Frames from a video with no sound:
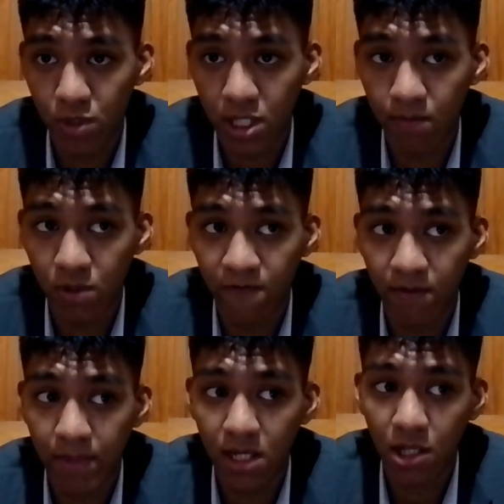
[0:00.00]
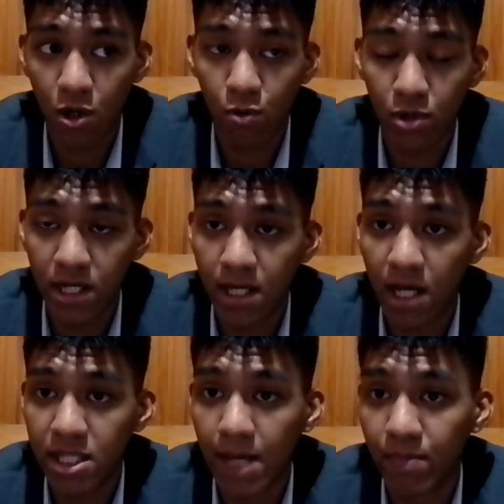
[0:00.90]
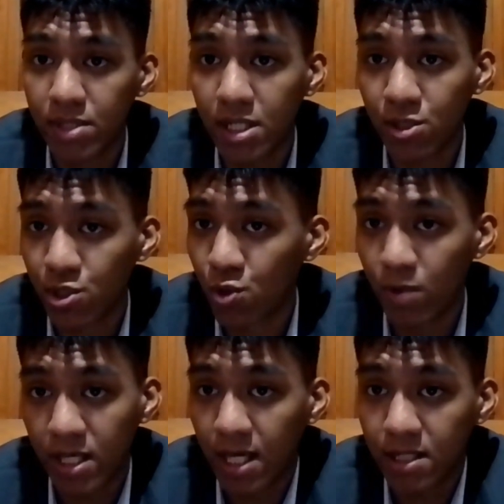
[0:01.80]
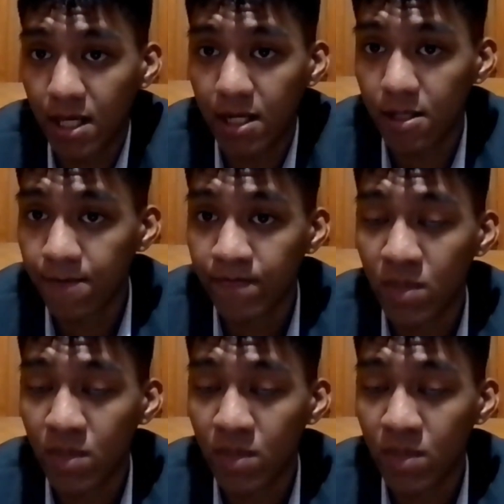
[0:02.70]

Someone from Manila already got that position, so we can't get it.